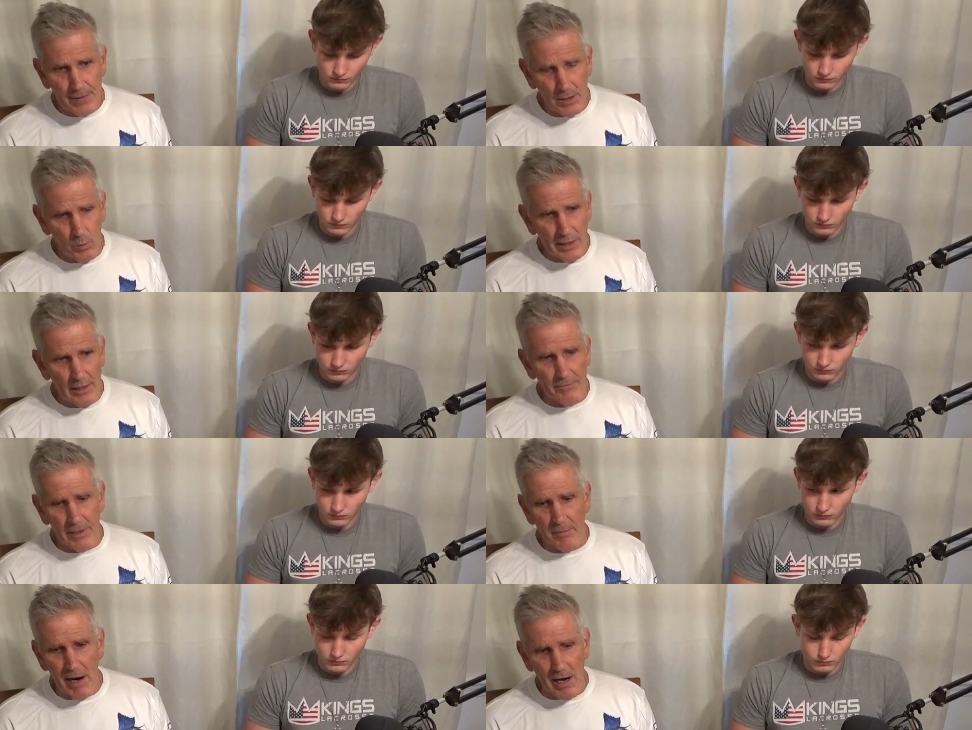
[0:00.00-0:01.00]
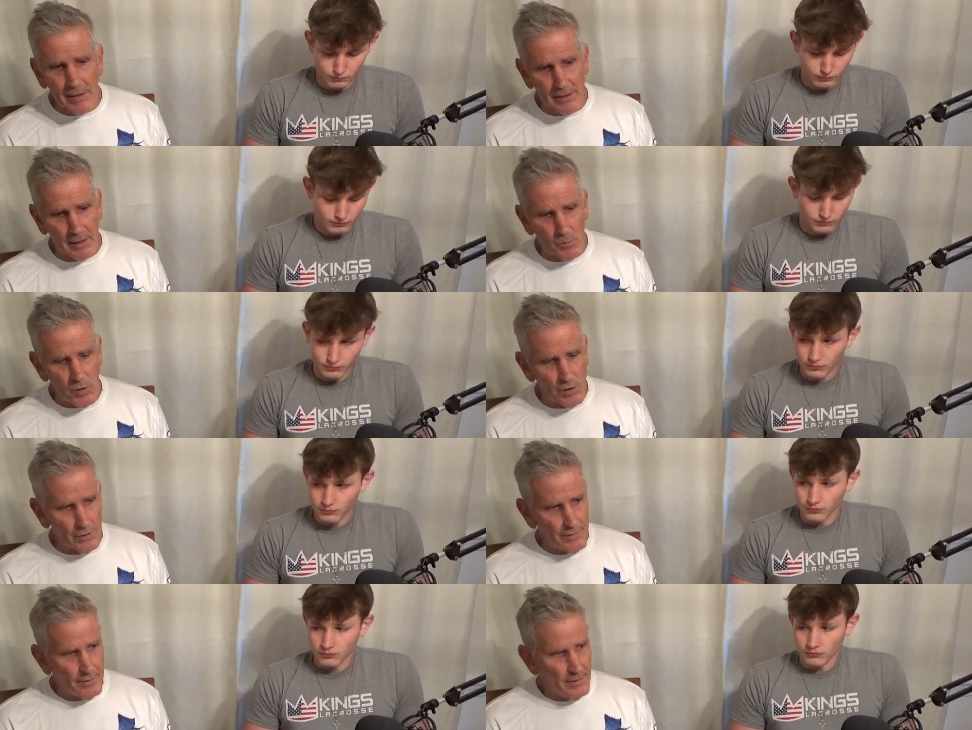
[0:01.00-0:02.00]
Speaker 1: you know, we live in a marketing
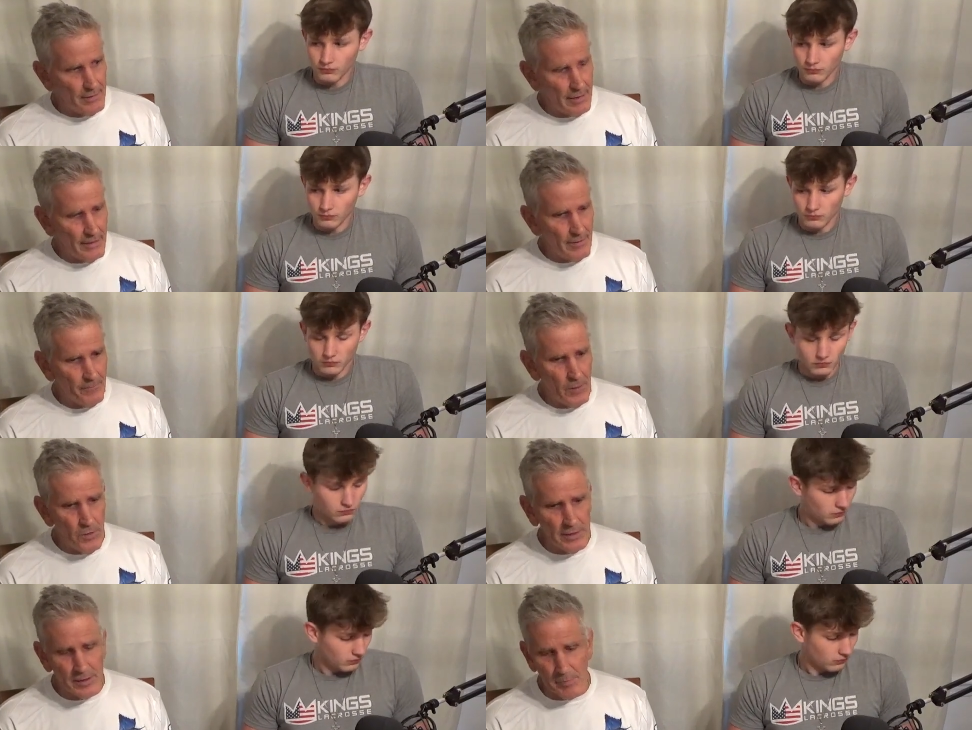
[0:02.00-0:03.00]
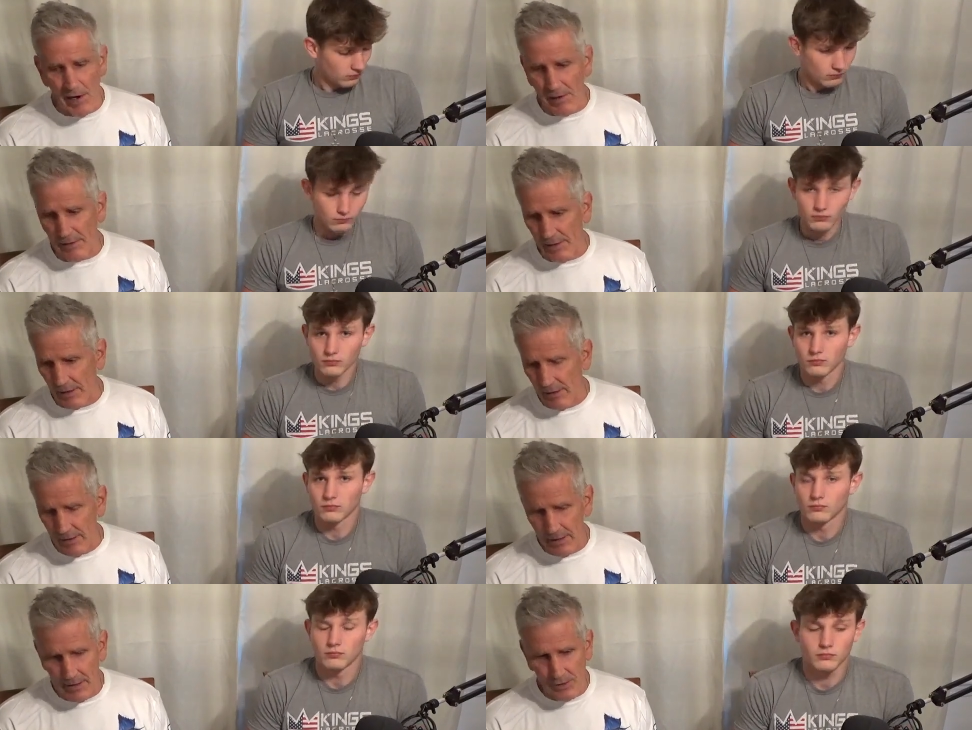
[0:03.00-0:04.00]
world and the phone is marketing.
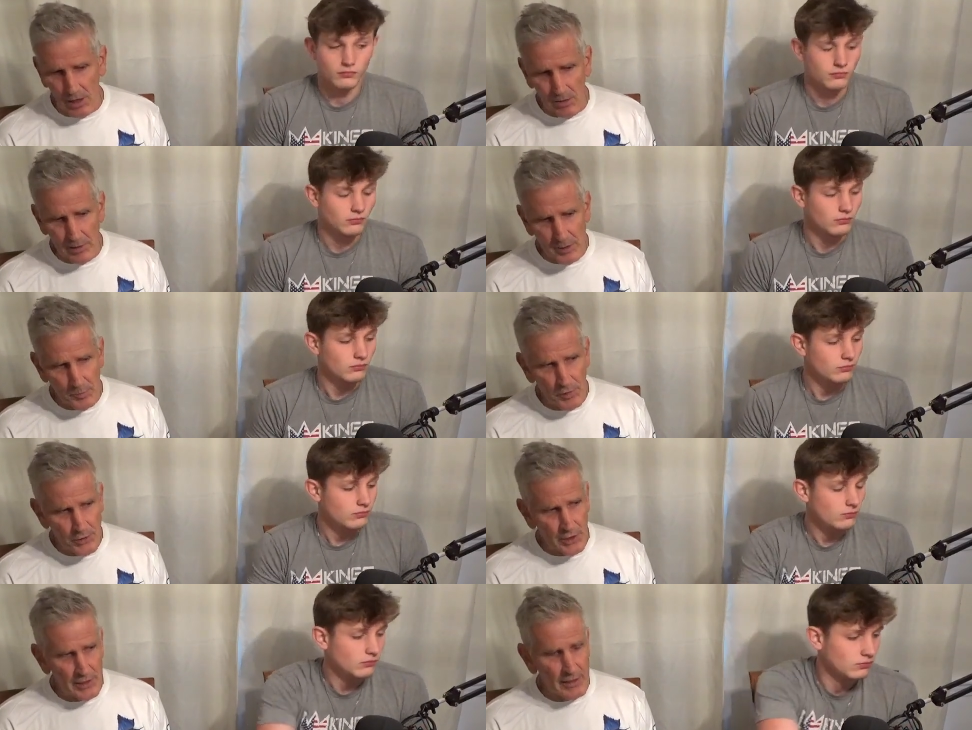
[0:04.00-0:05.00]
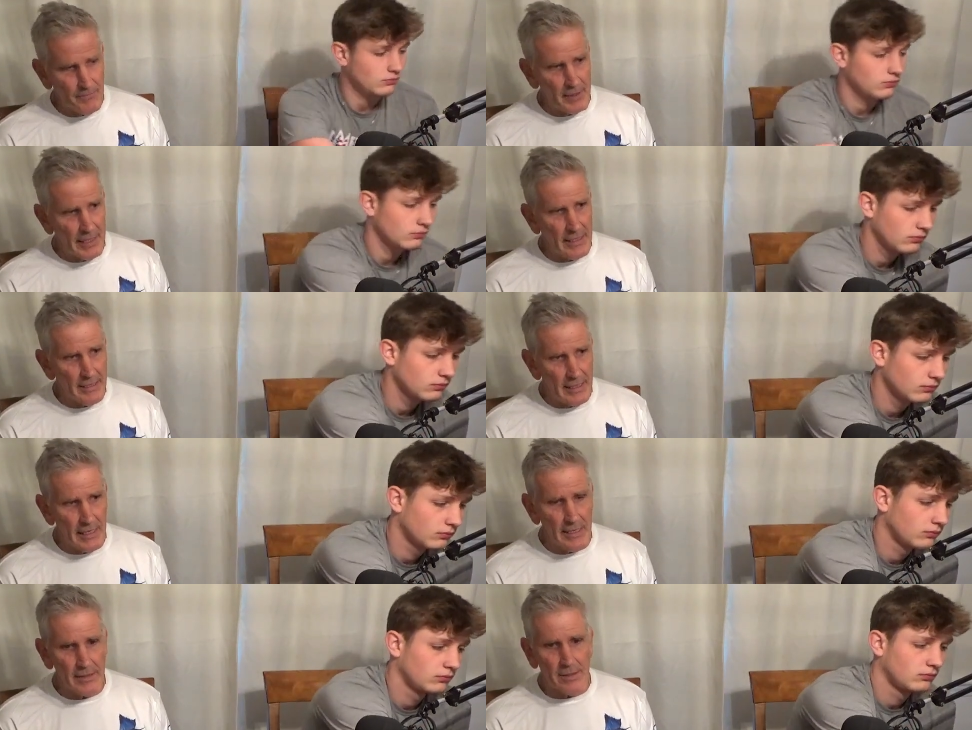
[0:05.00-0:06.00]
It's always pushing different
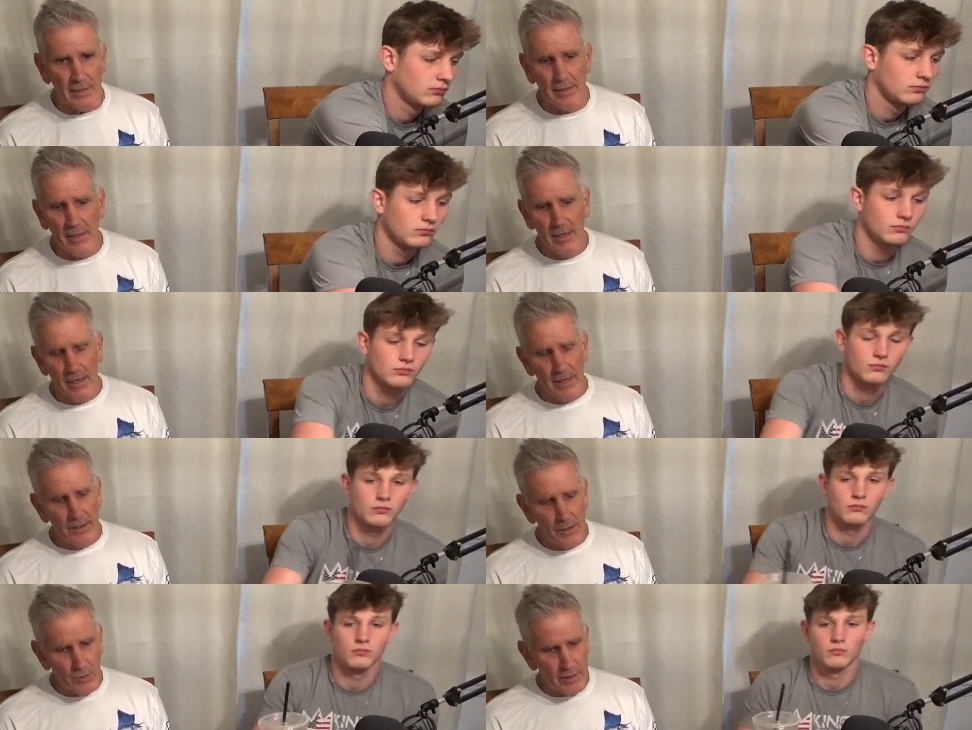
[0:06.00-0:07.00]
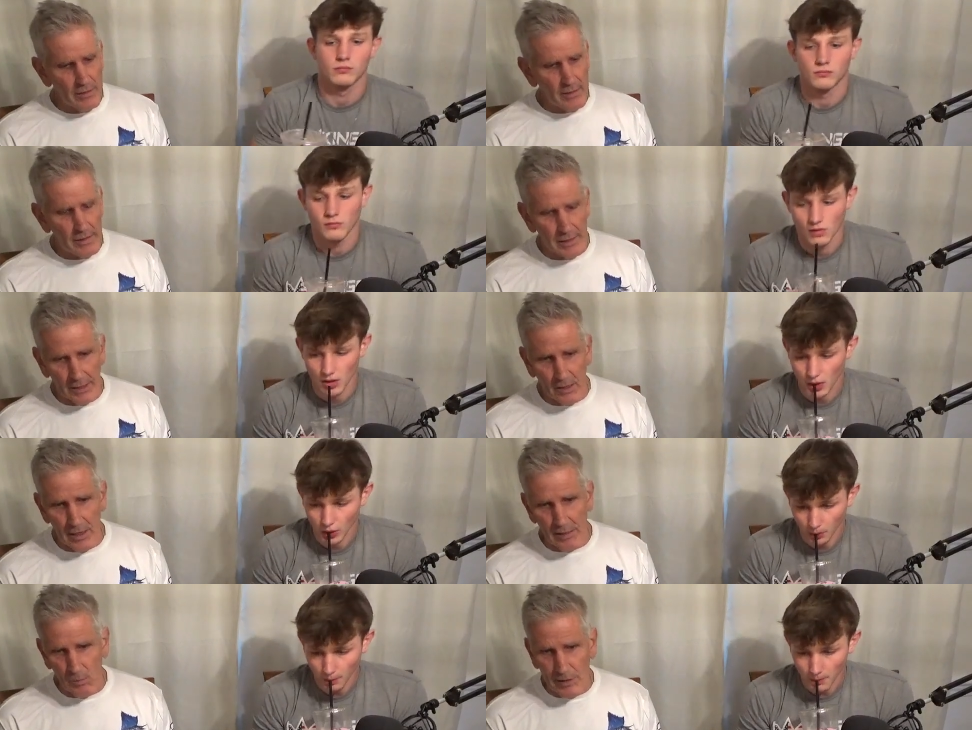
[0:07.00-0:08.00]
ideas and you can click
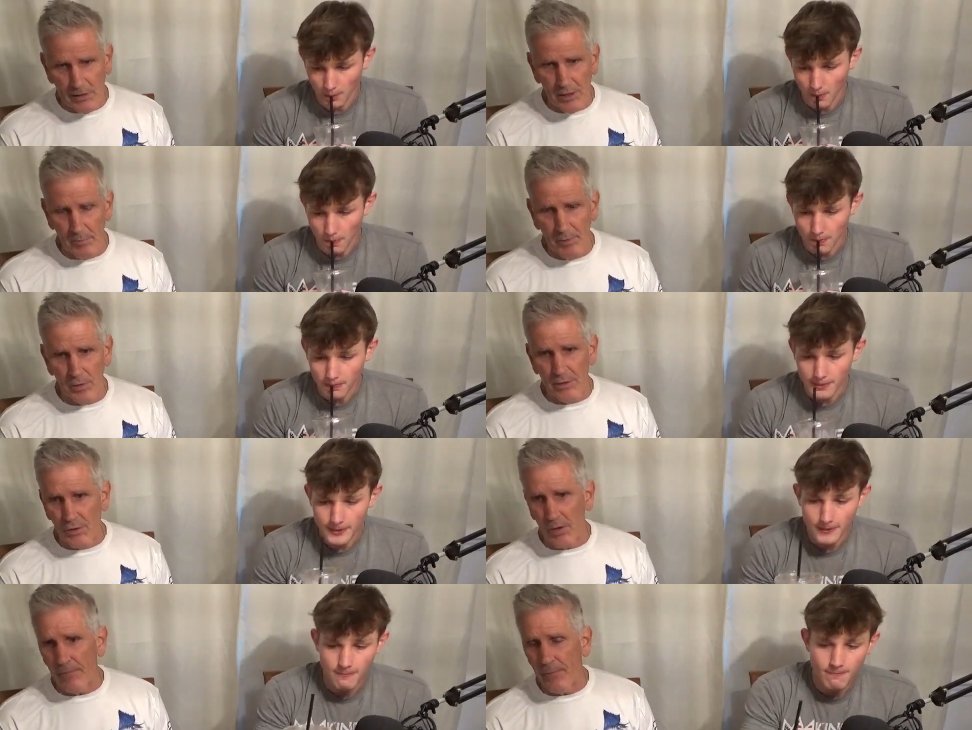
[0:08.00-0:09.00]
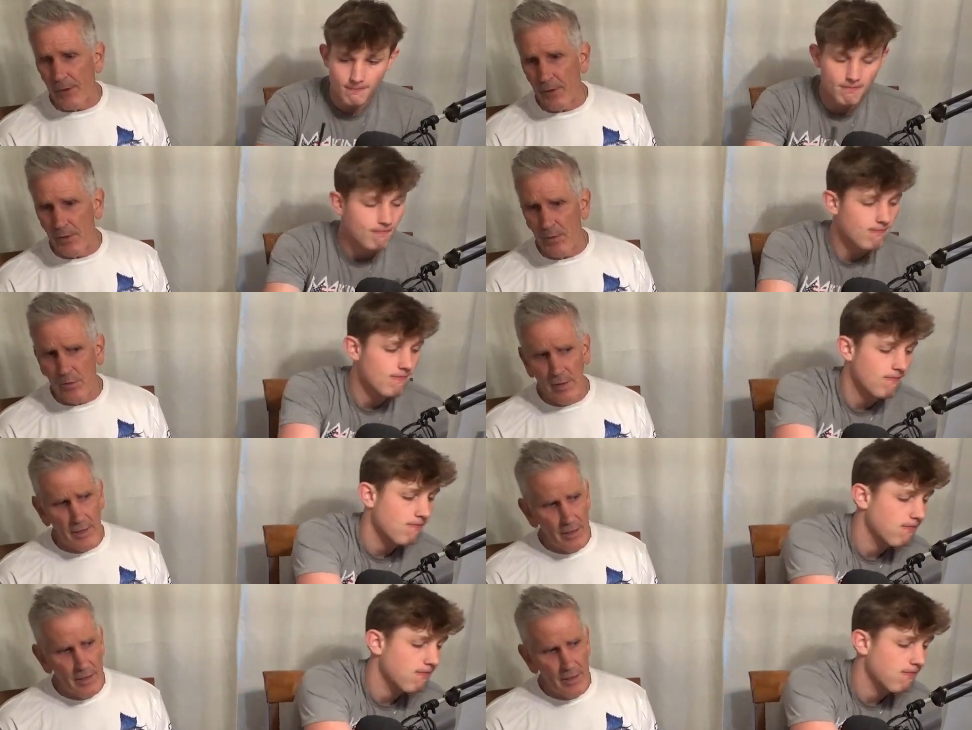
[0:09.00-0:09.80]
on what supports your view.